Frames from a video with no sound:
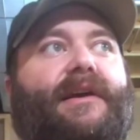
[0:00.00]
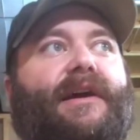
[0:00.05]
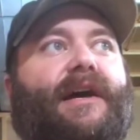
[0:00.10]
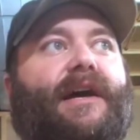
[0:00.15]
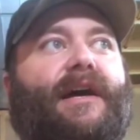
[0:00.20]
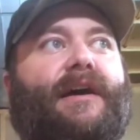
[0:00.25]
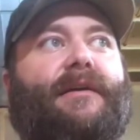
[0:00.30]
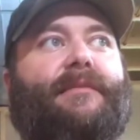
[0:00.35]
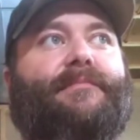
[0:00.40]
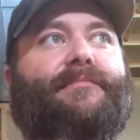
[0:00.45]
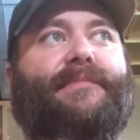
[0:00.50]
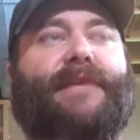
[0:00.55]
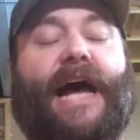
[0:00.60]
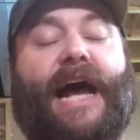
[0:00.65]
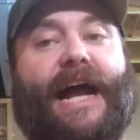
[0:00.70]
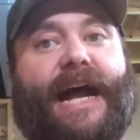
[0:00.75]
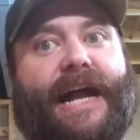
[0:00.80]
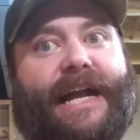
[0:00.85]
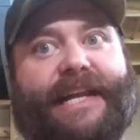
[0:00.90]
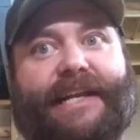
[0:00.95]

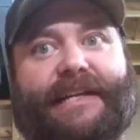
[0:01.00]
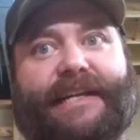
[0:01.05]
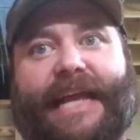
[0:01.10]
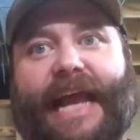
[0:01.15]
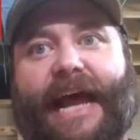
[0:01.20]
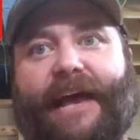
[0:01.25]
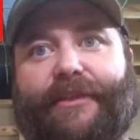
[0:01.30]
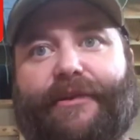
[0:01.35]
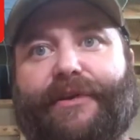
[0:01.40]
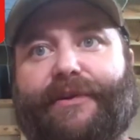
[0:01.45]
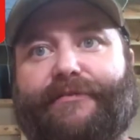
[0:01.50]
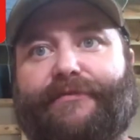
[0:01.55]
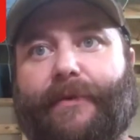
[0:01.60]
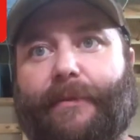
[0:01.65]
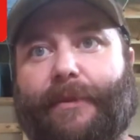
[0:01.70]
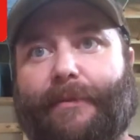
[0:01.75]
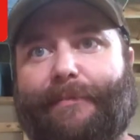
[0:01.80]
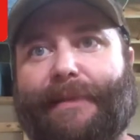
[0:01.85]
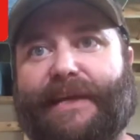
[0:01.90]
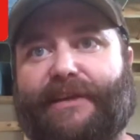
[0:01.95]
I didn't gather it
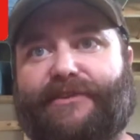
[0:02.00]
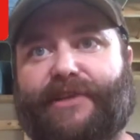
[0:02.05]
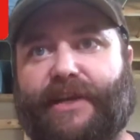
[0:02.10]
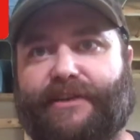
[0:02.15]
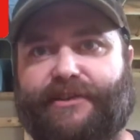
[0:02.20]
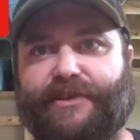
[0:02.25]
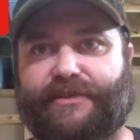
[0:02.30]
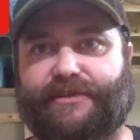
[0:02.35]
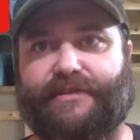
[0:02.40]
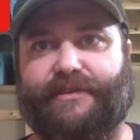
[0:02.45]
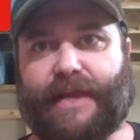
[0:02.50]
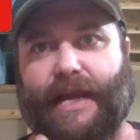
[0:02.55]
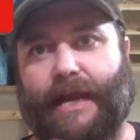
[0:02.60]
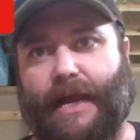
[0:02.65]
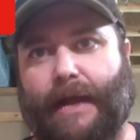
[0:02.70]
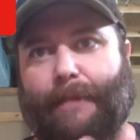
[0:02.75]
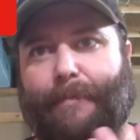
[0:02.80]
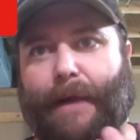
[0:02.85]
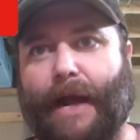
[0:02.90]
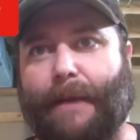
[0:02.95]
from the beach.
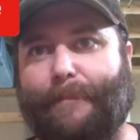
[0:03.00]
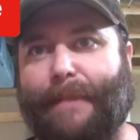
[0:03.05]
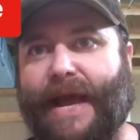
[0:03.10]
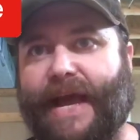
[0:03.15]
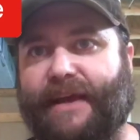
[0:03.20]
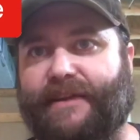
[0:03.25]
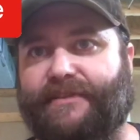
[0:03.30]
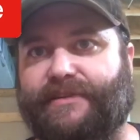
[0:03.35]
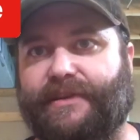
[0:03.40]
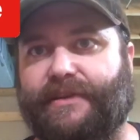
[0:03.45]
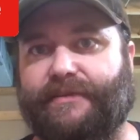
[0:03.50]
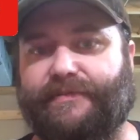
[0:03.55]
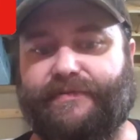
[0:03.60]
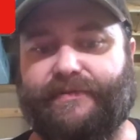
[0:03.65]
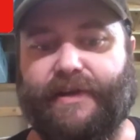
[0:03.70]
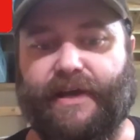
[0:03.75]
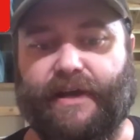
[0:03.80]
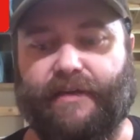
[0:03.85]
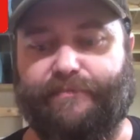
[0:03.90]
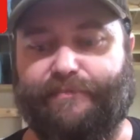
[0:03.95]
I buy bags
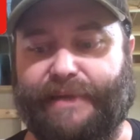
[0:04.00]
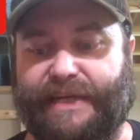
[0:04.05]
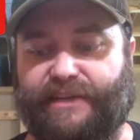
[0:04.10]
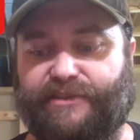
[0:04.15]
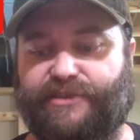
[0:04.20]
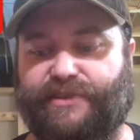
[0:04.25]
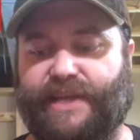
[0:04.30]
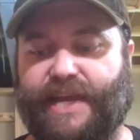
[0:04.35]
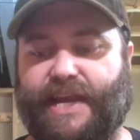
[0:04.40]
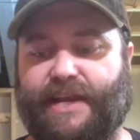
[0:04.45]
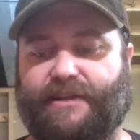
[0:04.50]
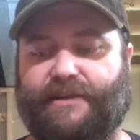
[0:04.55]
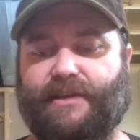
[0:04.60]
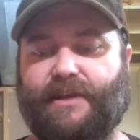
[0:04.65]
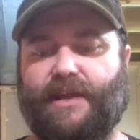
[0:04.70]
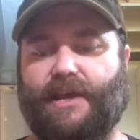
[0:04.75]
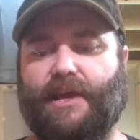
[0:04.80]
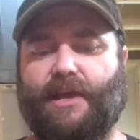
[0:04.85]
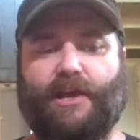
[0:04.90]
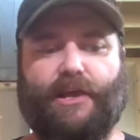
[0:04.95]
of beach sand.
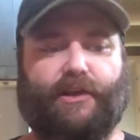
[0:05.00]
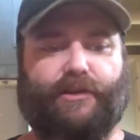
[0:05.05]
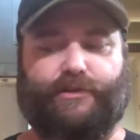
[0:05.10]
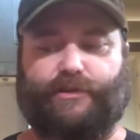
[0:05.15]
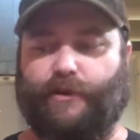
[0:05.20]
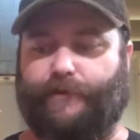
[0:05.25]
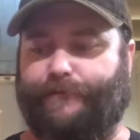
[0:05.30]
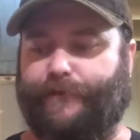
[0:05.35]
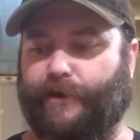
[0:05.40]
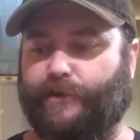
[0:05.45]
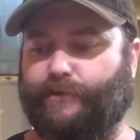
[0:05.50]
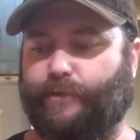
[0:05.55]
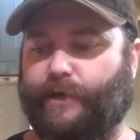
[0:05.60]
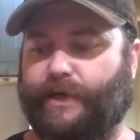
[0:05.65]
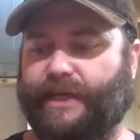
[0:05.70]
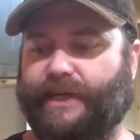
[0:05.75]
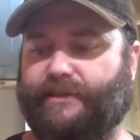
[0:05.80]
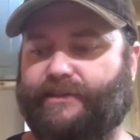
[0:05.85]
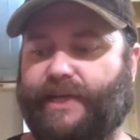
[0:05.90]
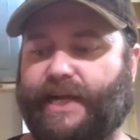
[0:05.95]
So first we're
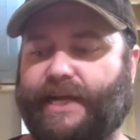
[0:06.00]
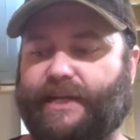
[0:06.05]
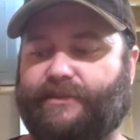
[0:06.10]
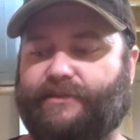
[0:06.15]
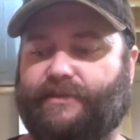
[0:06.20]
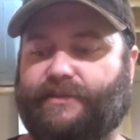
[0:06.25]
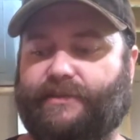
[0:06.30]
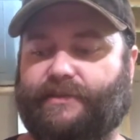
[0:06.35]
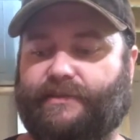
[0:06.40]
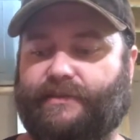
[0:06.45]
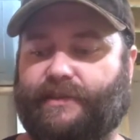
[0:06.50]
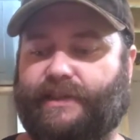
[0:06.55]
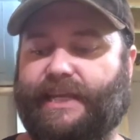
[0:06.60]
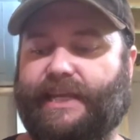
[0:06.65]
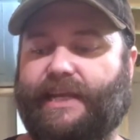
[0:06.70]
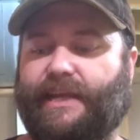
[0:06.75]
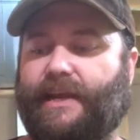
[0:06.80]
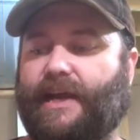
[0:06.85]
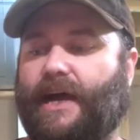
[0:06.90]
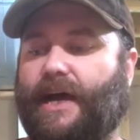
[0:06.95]
going to test
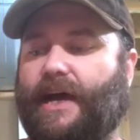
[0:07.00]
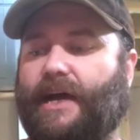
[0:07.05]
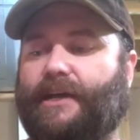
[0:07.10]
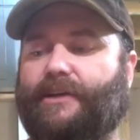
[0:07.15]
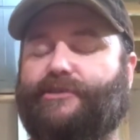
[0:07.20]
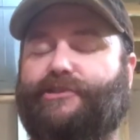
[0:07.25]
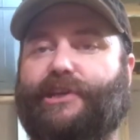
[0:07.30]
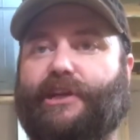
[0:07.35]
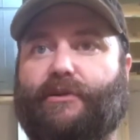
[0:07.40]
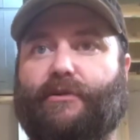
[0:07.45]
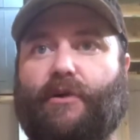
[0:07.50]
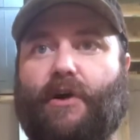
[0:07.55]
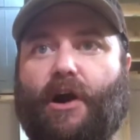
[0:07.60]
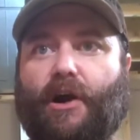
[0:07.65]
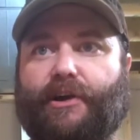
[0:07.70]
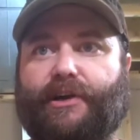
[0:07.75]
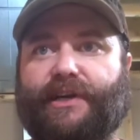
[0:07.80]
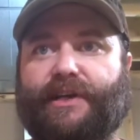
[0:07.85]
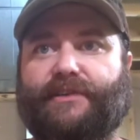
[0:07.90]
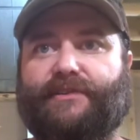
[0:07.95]
the general
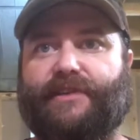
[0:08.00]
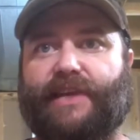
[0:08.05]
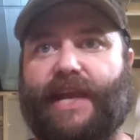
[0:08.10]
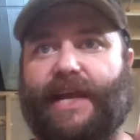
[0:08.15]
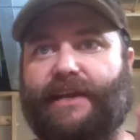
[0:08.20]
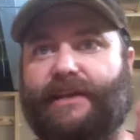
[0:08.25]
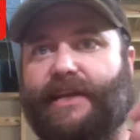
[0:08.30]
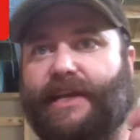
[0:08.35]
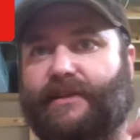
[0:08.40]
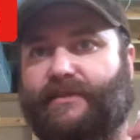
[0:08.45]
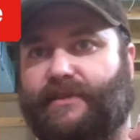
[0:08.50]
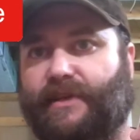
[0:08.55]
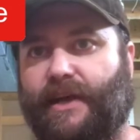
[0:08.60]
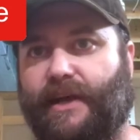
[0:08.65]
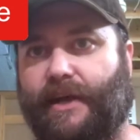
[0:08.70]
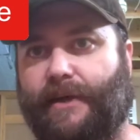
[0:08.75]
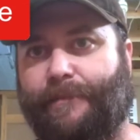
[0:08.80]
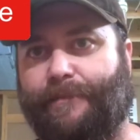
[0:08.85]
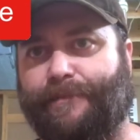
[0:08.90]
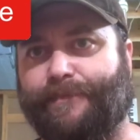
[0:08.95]
hardness. And yes,
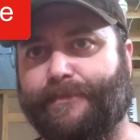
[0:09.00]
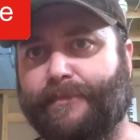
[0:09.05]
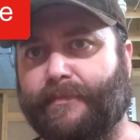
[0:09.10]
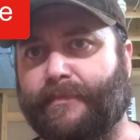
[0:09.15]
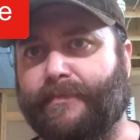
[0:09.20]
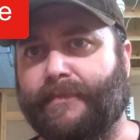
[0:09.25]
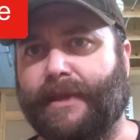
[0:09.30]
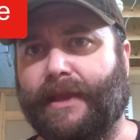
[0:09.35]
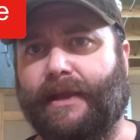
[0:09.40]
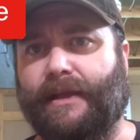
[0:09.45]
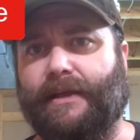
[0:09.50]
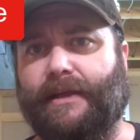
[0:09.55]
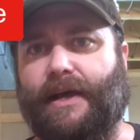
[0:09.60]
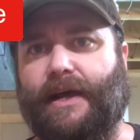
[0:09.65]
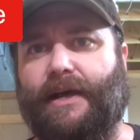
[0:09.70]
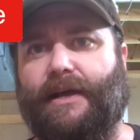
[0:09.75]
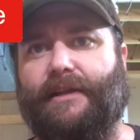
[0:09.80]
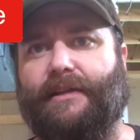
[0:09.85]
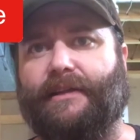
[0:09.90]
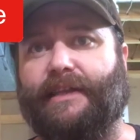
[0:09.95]

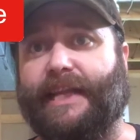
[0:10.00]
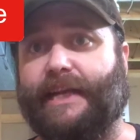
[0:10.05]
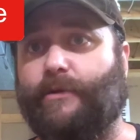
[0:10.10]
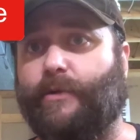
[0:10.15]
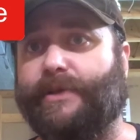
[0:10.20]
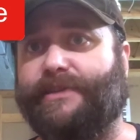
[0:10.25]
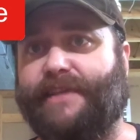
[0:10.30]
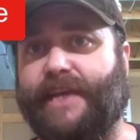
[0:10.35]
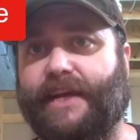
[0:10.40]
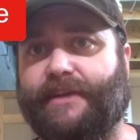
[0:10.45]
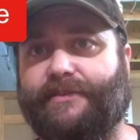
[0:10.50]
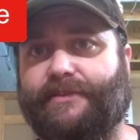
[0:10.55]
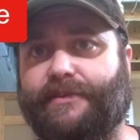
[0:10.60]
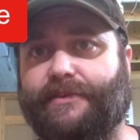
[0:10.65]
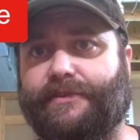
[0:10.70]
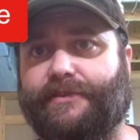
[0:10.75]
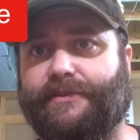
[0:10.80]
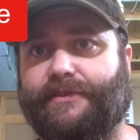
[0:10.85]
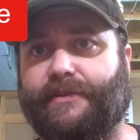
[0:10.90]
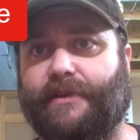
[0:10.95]
liquid
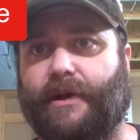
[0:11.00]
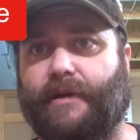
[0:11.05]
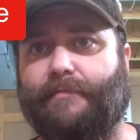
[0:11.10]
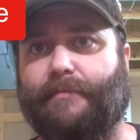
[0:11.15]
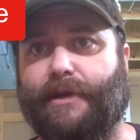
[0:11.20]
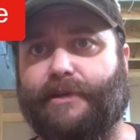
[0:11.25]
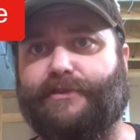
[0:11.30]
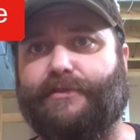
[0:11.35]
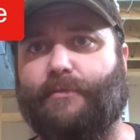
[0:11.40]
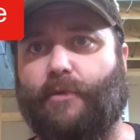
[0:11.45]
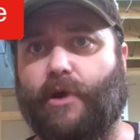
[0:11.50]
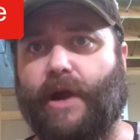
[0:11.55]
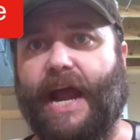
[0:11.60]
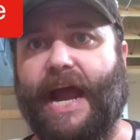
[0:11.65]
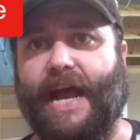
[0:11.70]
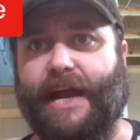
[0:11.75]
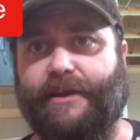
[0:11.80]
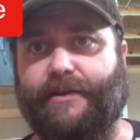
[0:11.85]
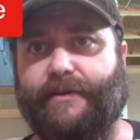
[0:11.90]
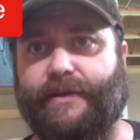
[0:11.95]
testers are much more
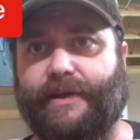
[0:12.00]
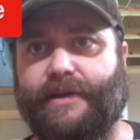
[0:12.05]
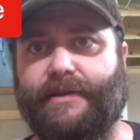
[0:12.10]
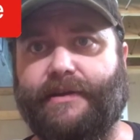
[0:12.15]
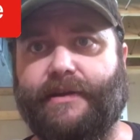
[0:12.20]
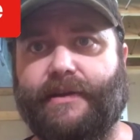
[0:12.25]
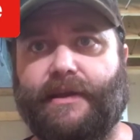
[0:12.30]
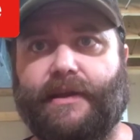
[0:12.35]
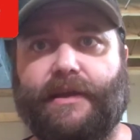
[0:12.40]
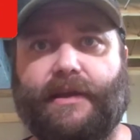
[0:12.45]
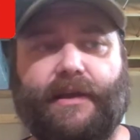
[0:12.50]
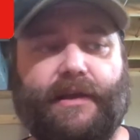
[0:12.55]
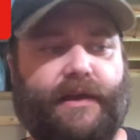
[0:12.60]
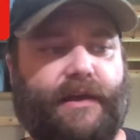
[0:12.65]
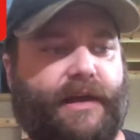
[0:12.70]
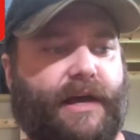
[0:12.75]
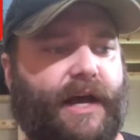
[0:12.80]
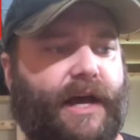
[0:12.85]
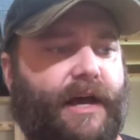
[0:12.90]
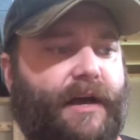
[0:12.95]
accurate
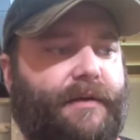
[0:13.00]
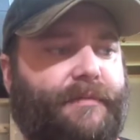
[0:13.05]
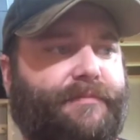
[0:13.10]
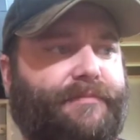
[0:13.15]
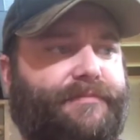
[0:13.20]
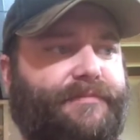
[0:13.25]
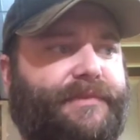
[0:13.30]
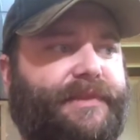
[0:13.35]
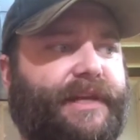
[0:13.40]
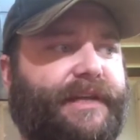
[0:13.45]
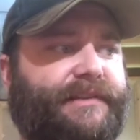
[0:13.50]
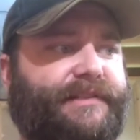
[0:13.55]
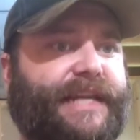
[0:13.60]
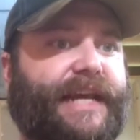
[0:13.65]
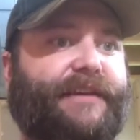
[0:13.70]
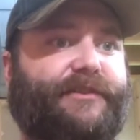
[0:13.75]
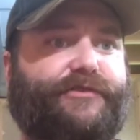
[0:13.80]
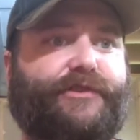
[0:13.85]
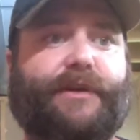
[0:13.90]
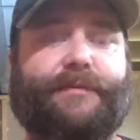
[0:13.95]
than
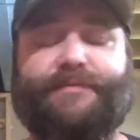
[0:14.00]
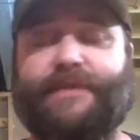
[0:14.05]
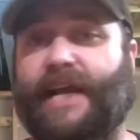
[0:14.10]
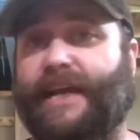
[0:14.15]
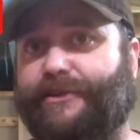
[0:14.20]
test strips.